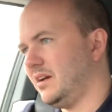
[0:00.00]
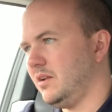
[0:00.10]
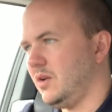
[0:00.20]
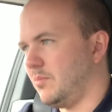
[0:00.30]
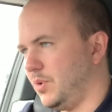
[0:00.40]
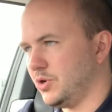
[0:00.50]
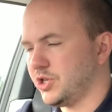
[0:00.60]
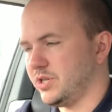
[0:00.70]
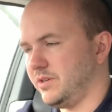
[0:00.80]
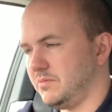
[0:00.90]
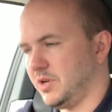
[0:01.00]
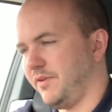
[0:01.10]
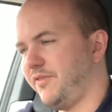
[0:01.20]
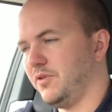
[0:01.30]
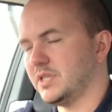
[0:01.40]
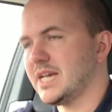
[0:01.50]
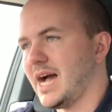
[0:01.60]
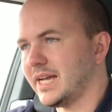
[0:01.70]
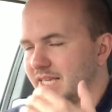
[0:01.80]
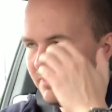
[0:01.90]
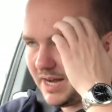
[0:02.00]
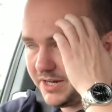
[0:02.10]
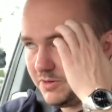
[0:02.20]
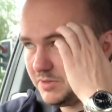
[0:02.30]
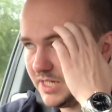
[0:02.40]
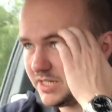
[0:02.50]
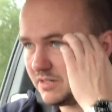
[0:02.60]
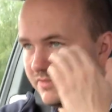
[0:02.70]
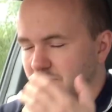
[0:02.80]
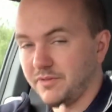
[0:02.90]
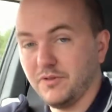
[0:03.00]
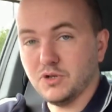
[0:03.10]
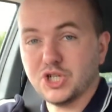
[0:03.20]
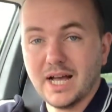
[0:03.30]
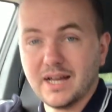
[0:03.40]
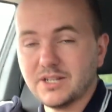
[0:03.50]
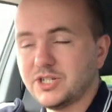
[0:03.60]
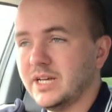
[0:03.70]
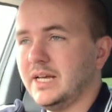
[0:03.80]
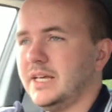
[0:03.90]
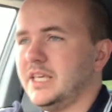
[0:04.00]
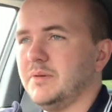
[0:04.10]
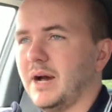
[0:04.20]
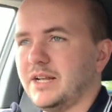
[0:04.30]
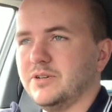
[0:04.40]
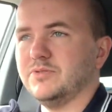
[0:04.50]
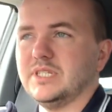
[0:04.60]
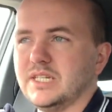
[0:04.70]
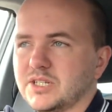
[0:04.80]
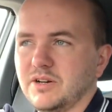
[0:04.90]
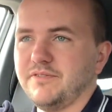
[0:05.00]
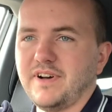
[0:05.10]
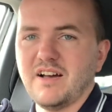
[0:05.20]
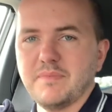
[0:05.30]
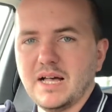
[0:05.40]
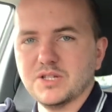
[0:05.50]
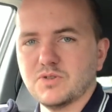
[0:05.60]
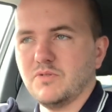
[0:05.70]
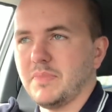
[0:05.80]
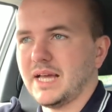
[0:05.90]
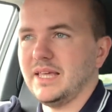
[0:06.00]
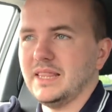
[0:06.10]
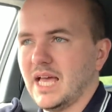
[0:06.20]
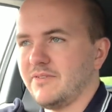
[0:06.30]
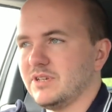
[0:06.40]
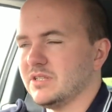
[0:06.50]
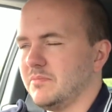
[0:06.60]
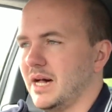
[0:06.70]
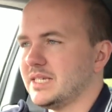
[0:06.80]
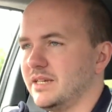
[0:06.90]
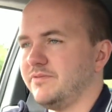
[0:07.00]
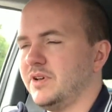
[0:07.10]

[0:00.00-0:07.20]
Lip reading: Not much on a full tank. You might notice sort of, or a full charge, you might notice sort of 5 miles going back in there is not massive.